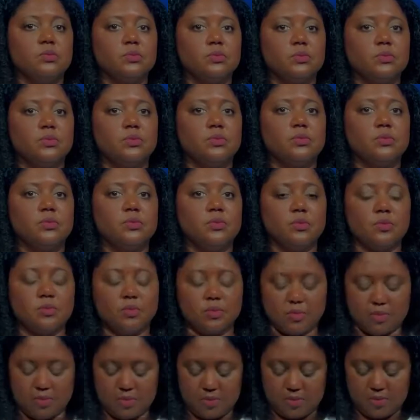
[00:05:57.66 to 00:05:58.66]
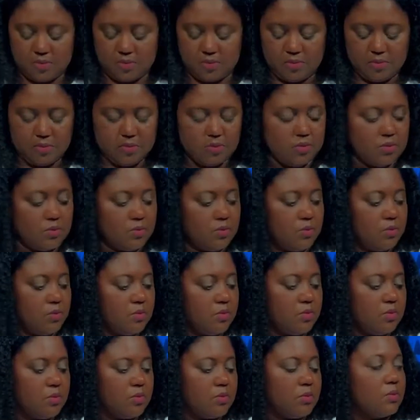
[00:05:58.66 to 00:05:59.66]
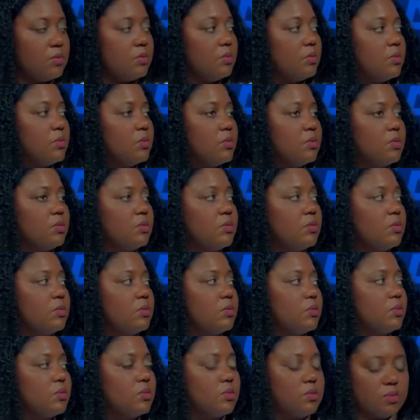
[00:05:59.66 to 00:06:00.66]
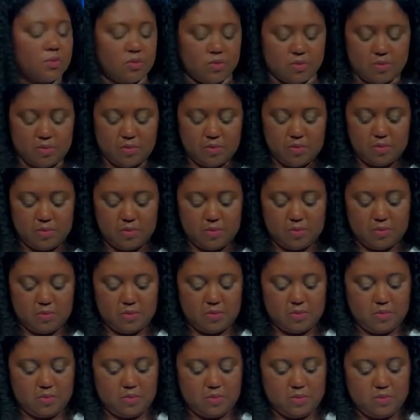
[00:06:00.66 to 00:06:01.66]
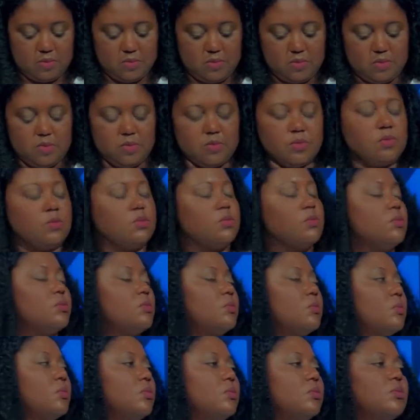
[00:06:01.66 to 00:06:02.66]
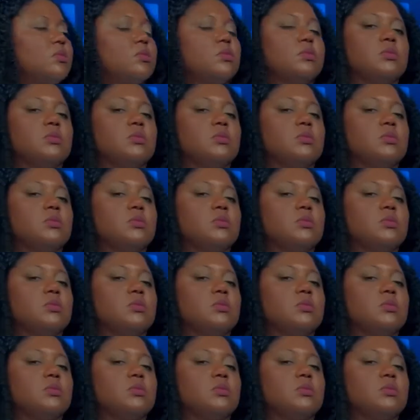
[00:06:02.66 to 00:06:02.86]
(silent)